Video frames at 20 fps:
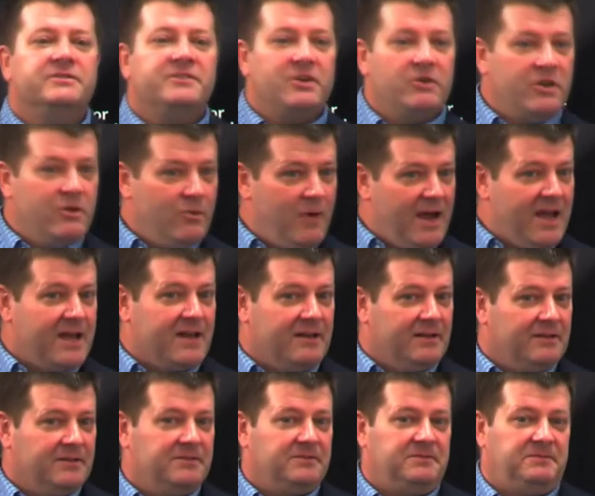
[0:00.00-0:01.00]
So you're
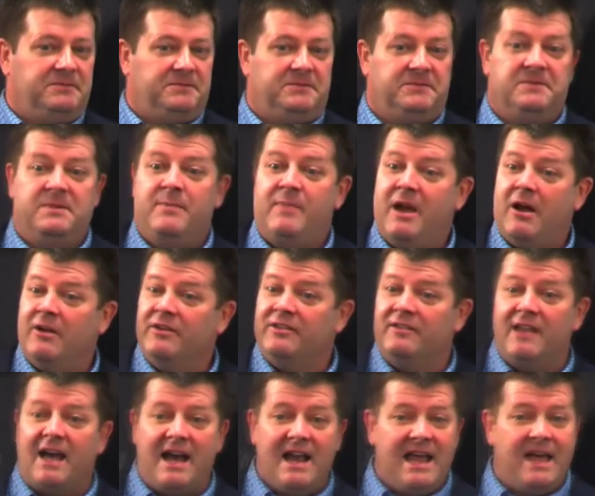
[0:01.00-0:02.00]
right. The
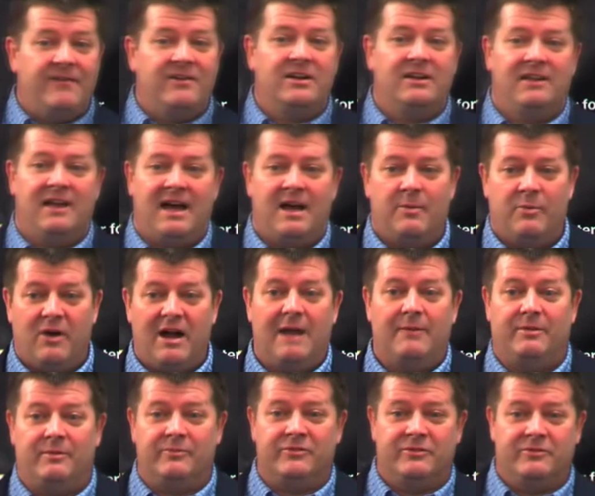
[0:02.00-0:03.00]
parent's not having a lot of
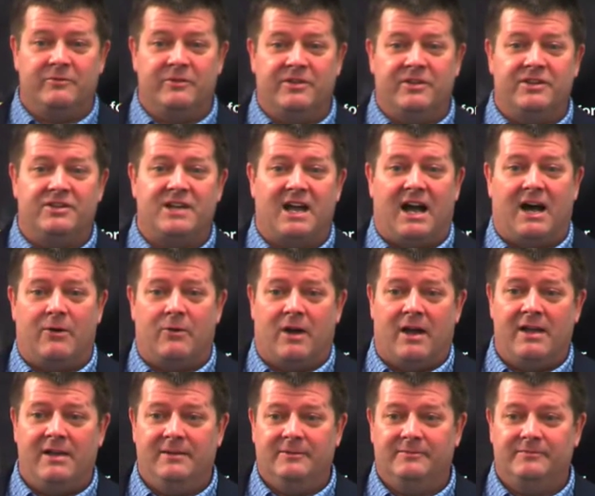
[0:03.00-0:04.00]
problems with the child,
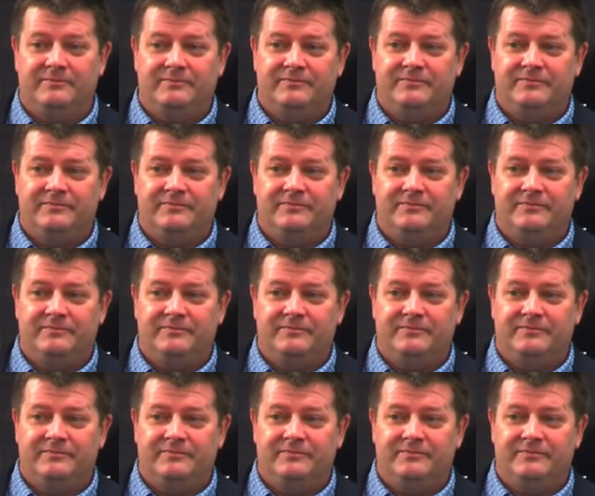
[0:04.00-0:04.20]
right?